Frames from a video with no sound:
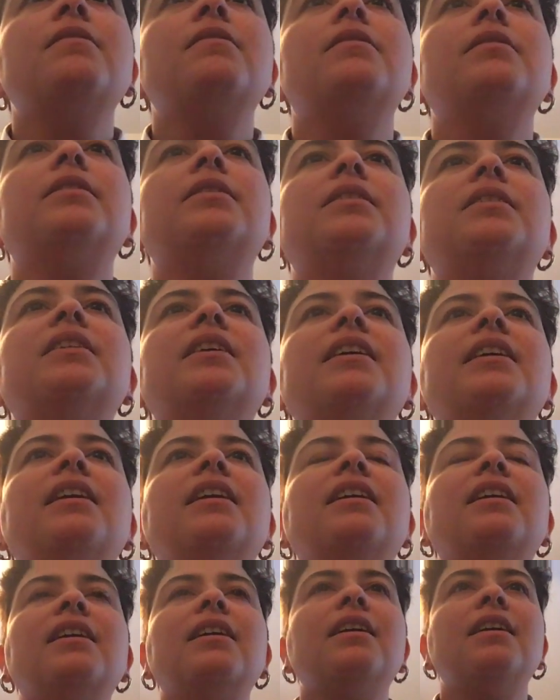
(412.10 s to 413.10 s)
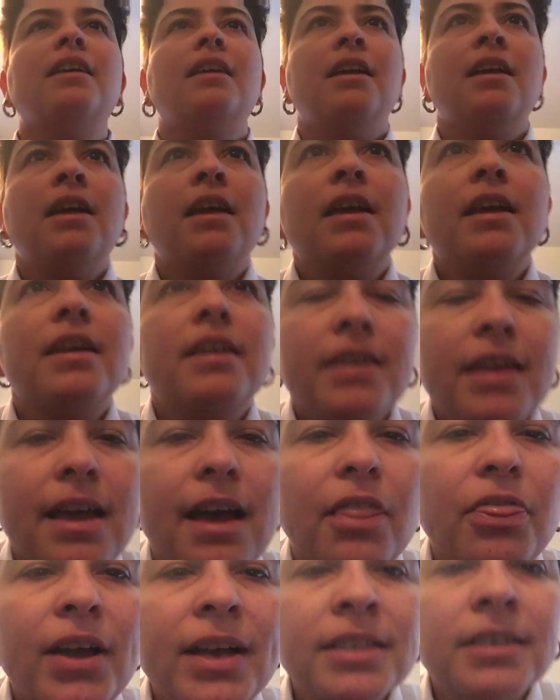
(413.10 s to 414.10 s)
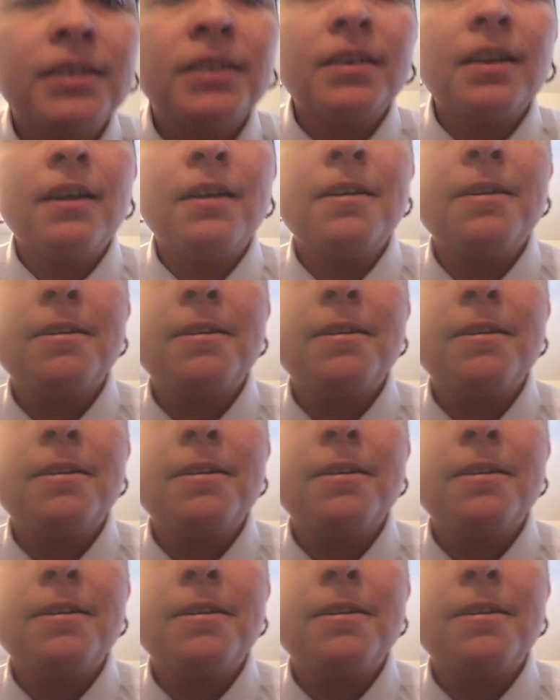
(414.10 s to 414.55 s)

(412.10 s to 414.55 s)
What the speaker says: Let's see. Yeah, that's